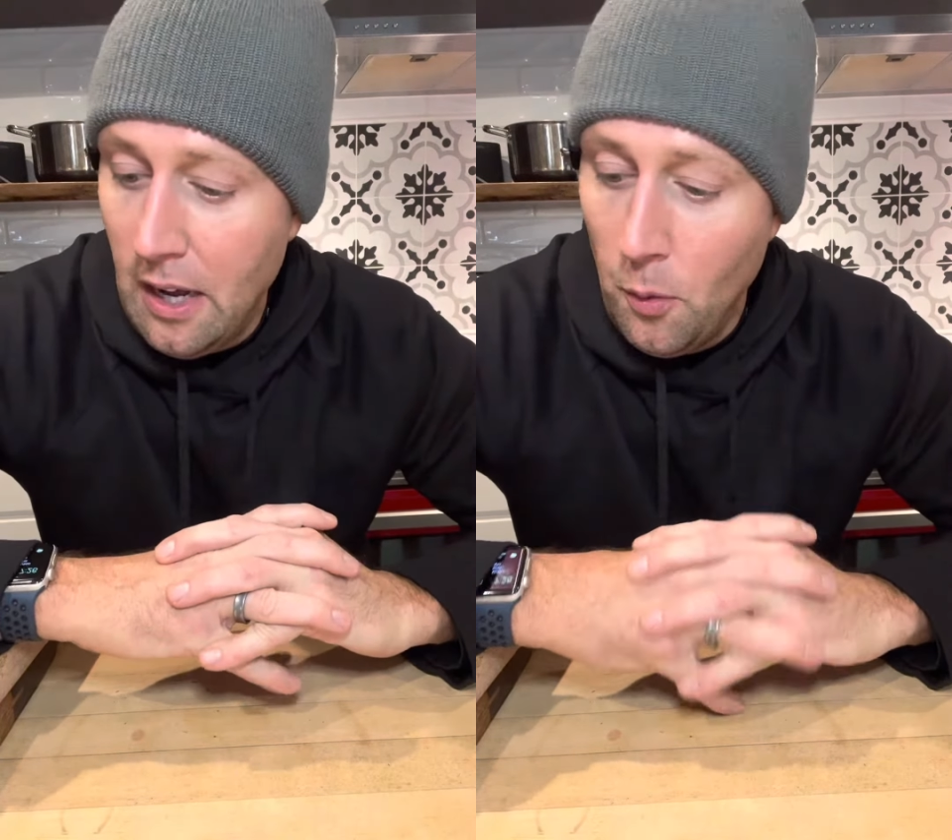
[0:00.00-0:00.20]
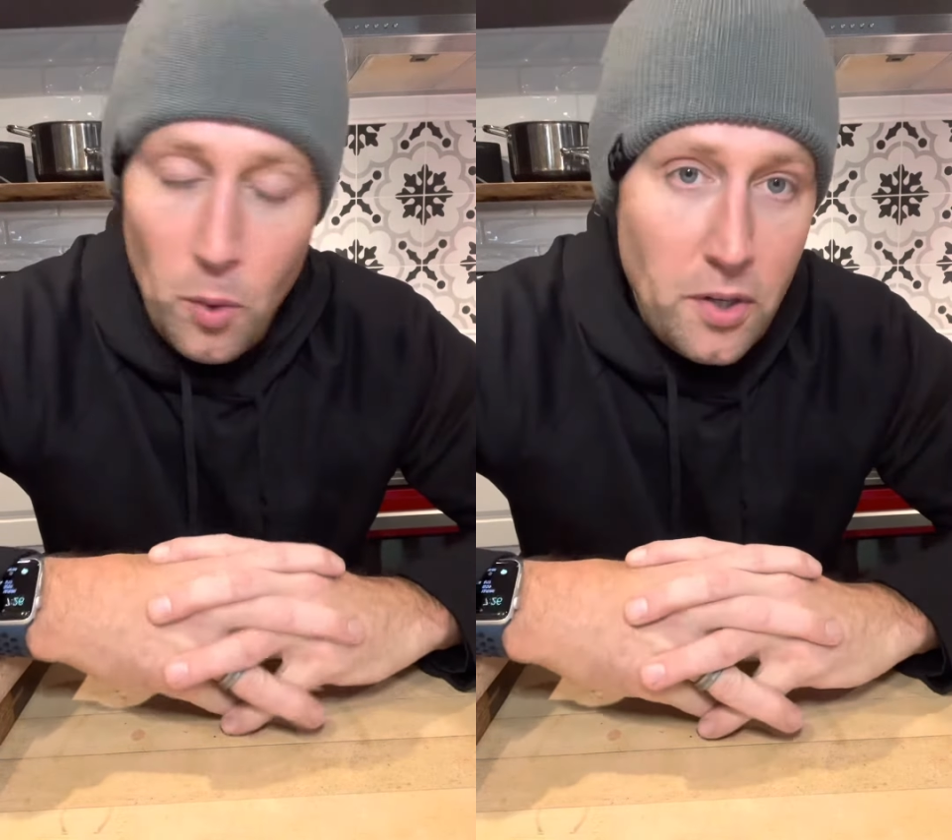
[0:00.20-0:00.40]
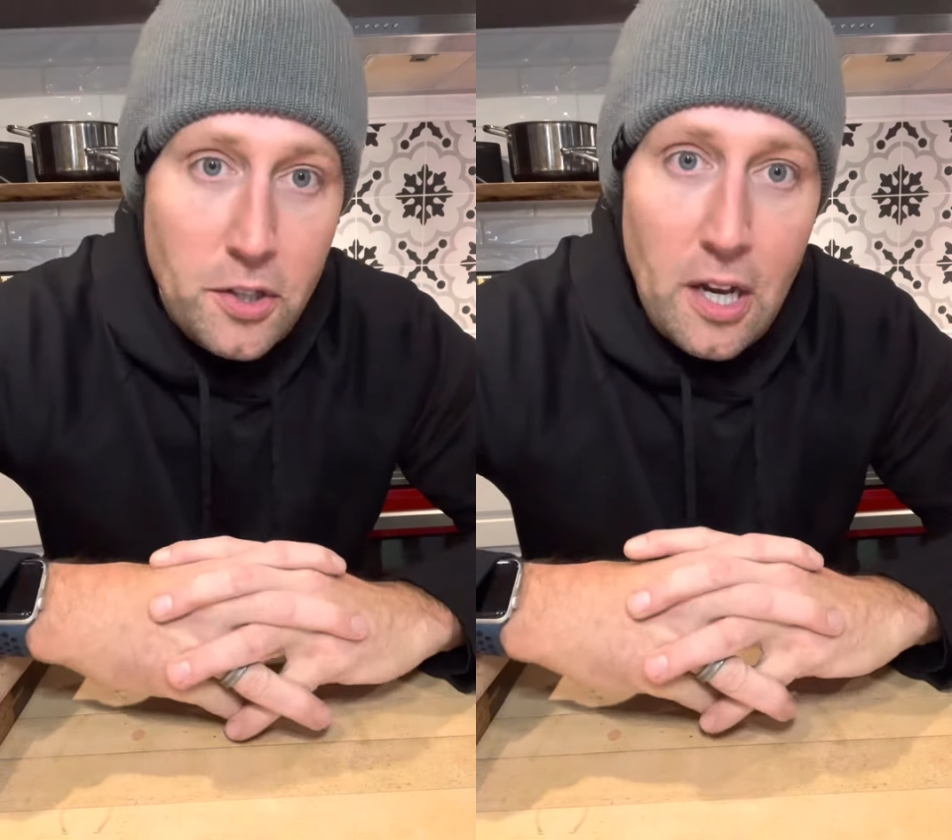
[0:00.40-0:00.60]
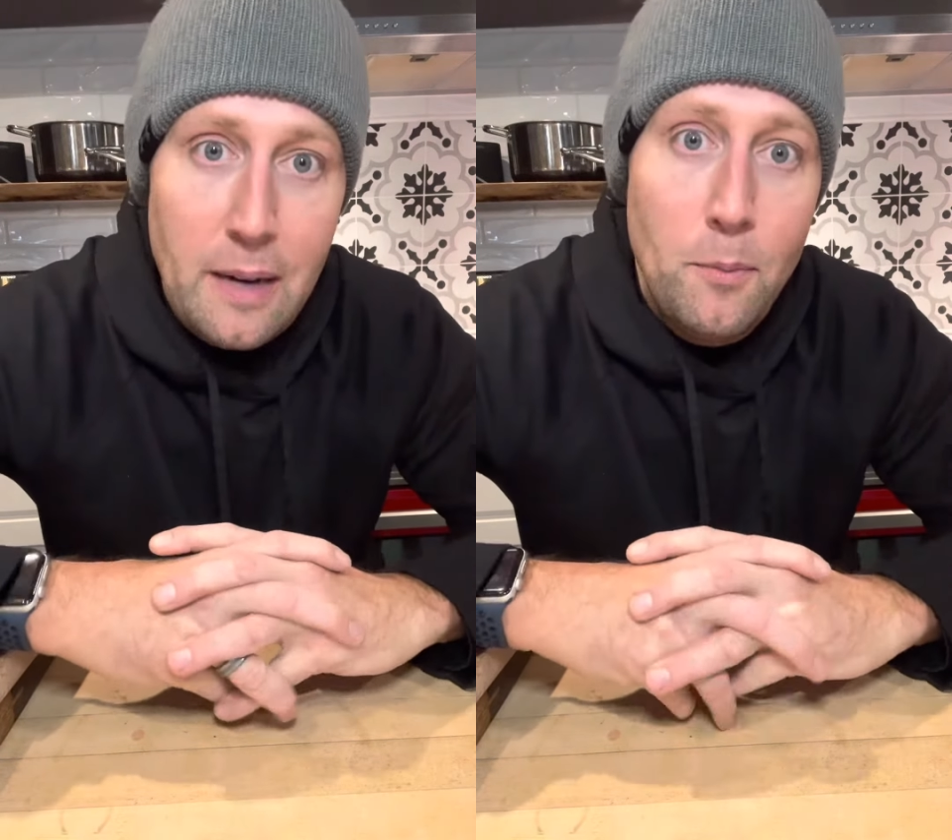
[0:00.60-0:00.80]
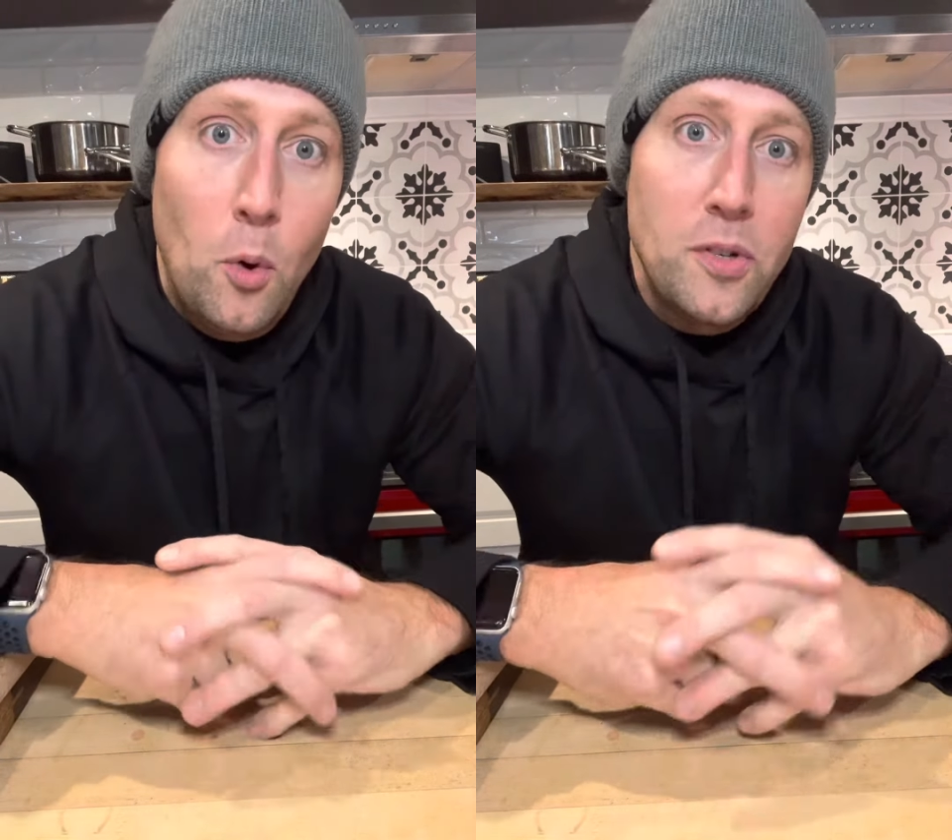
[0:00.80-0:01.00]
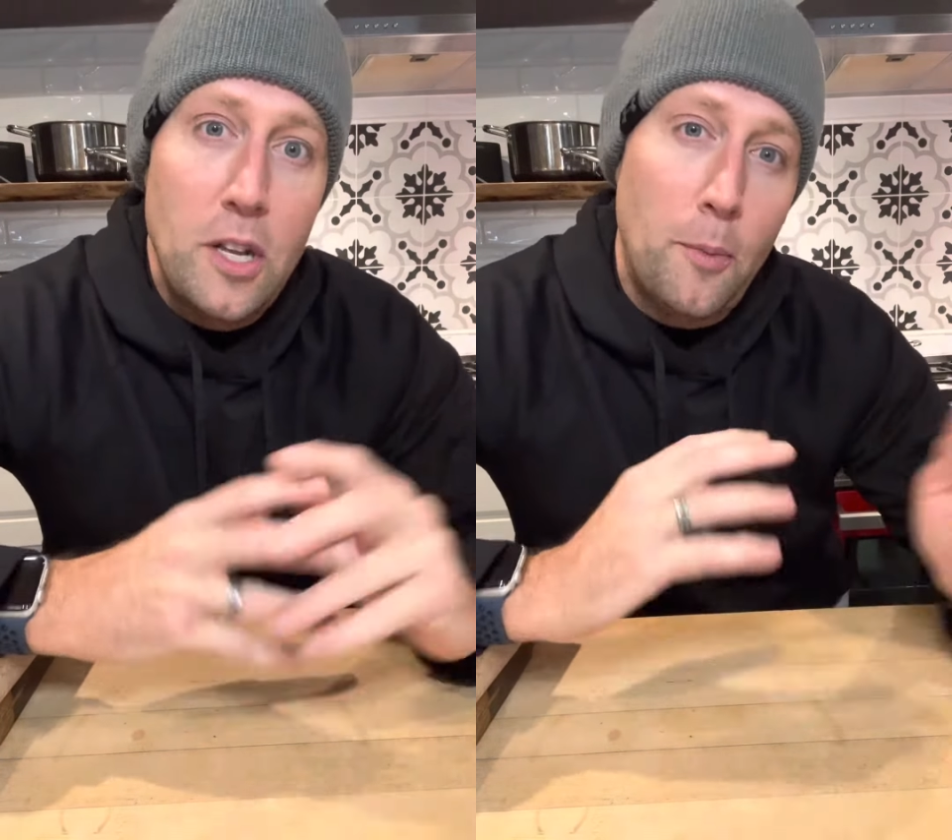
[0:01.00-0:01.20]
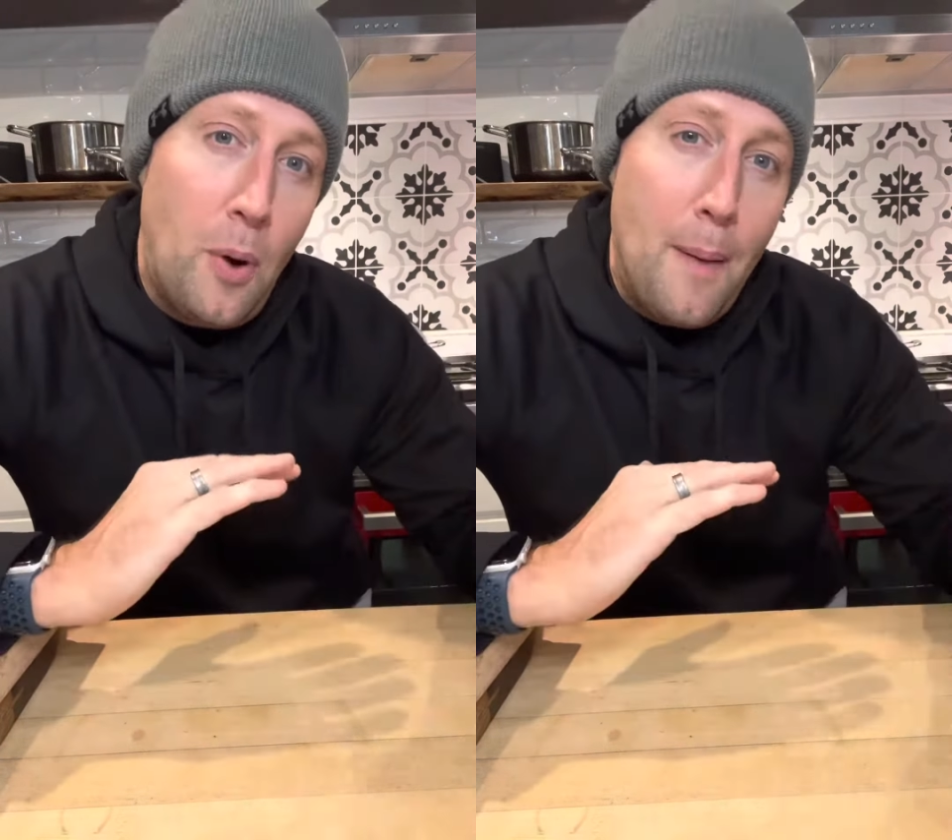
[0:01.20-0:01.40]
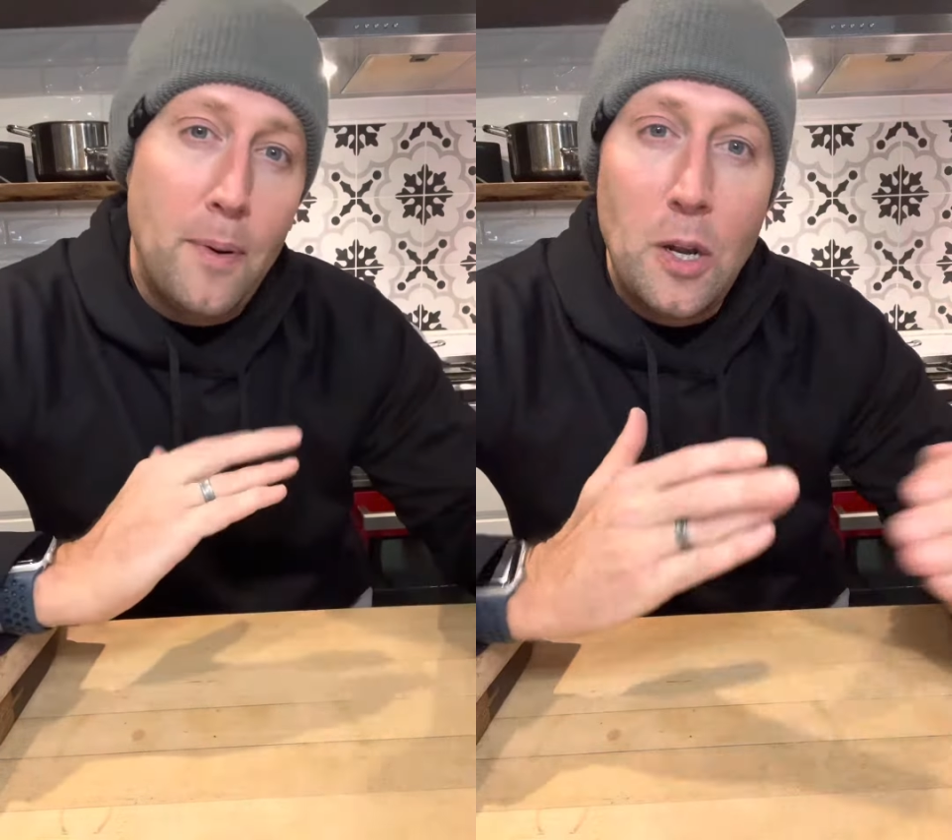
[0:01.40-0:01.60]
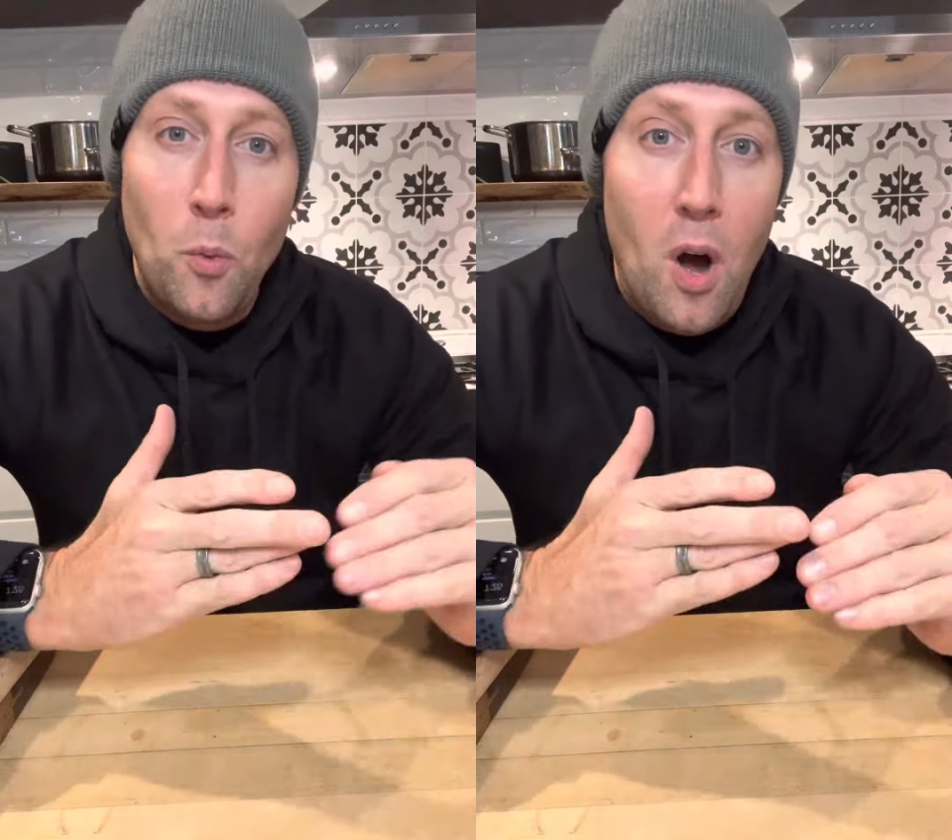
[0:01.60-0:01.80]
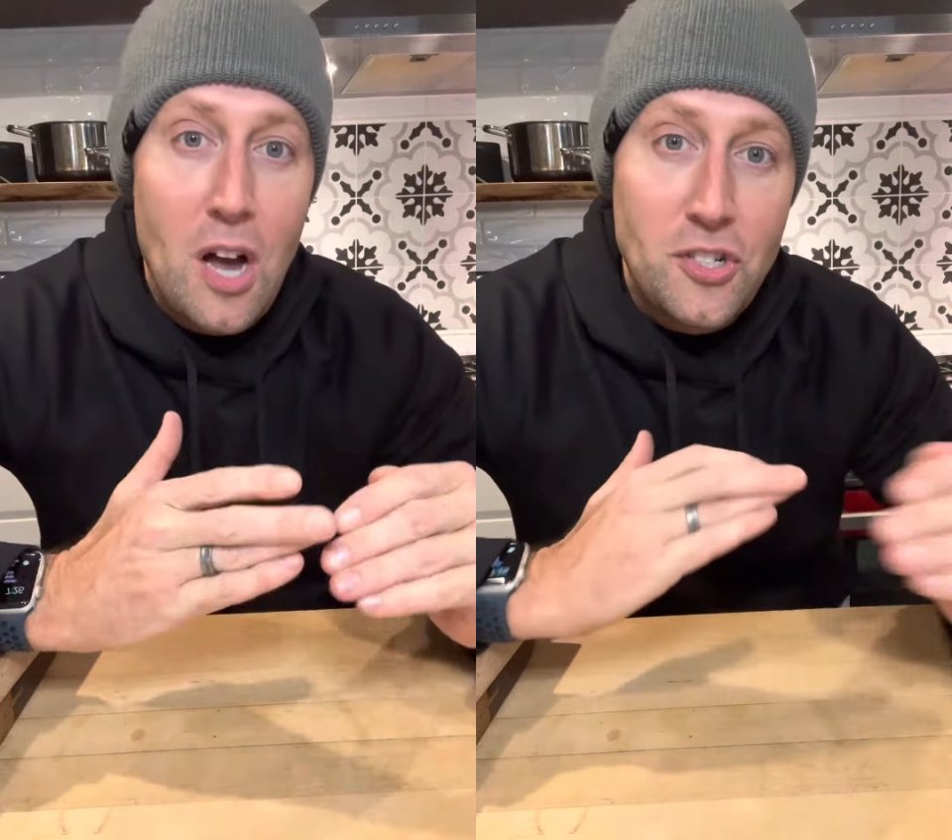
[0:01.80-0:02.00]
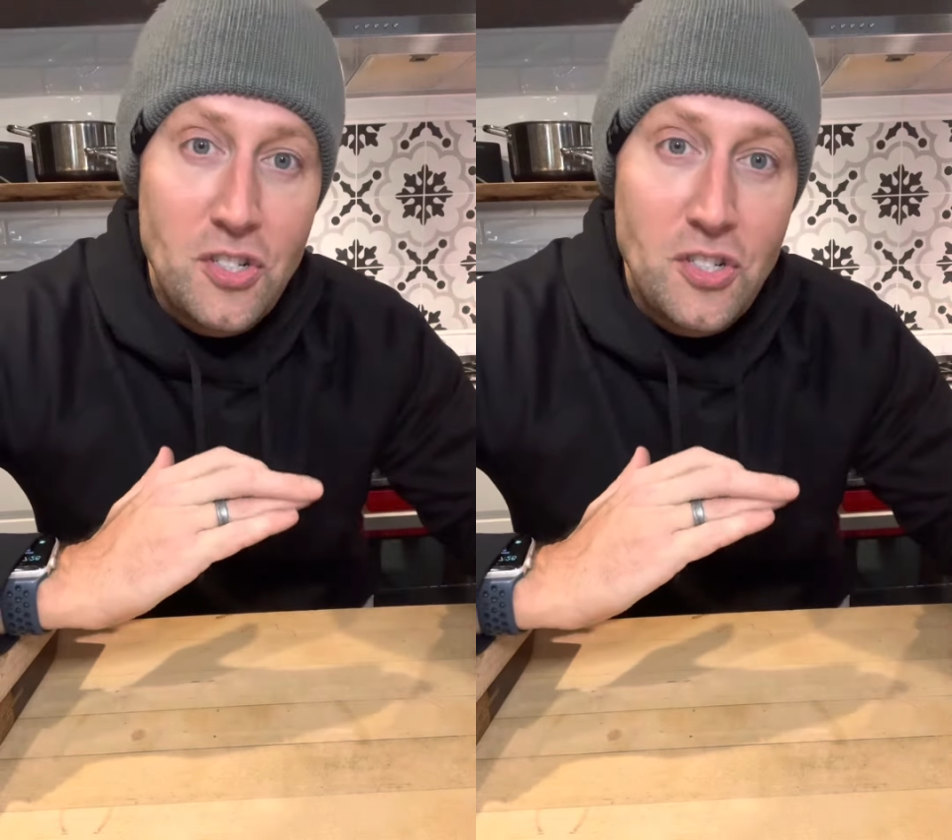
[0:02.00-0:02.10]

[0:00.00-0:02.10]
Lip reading: wooden cutting boards that are properly washed